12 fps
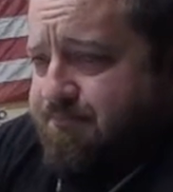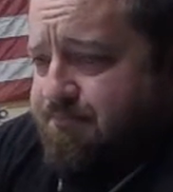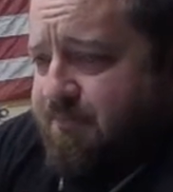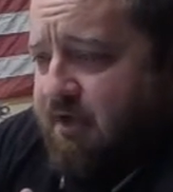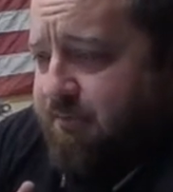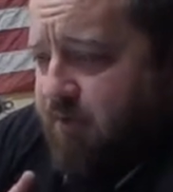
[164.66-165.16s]

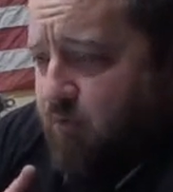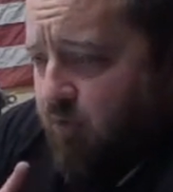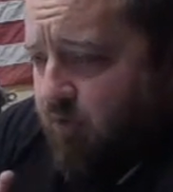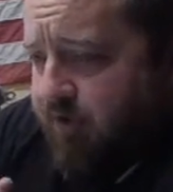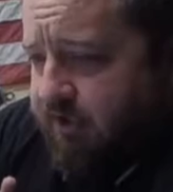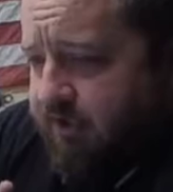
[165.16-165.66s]
might be
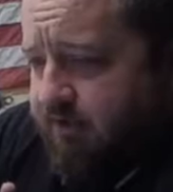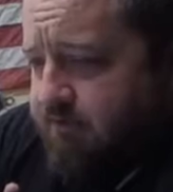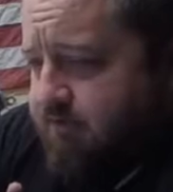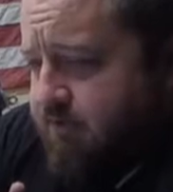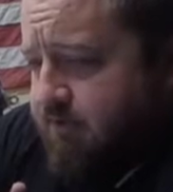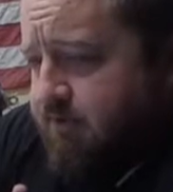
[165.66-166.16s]
working
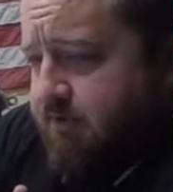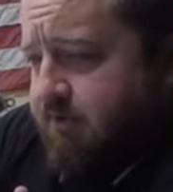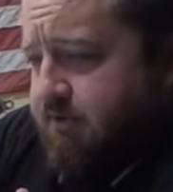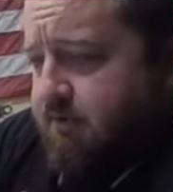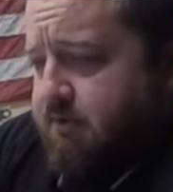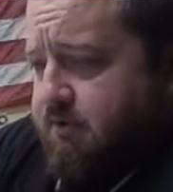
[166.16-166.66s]

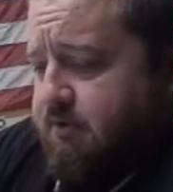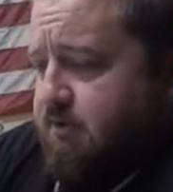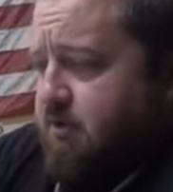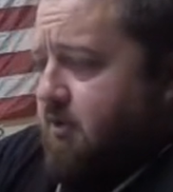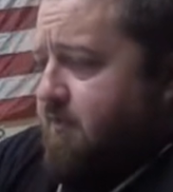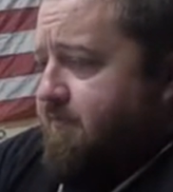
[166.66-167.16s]

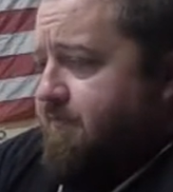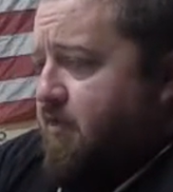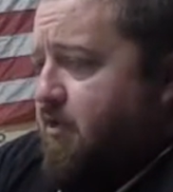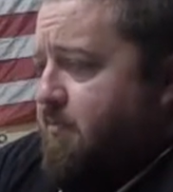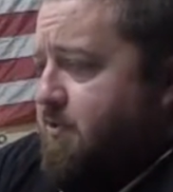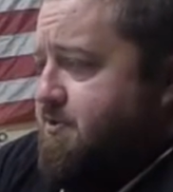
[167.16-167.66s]
on the
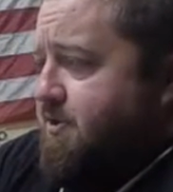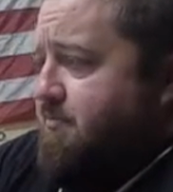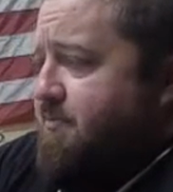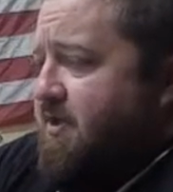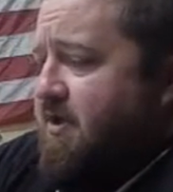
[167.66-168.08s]
farm or something.